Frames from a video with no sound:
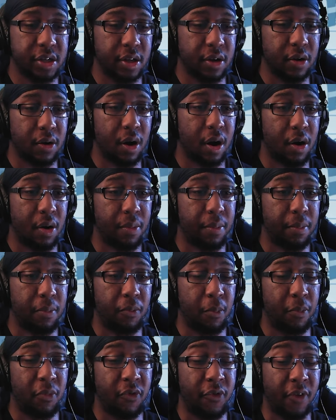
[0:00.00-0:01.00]
There are
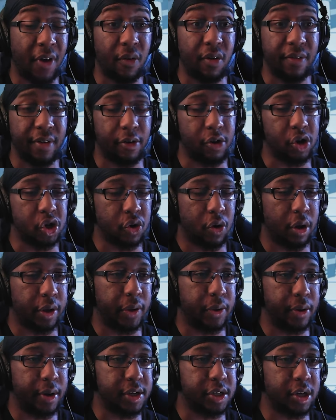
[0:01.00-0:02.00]
very, very strong
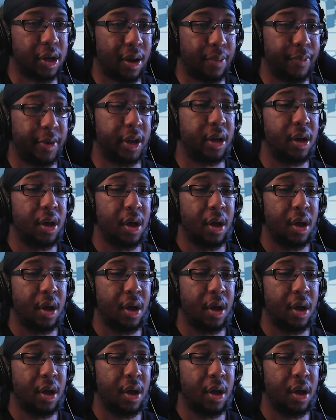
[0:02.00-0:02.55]
units coming.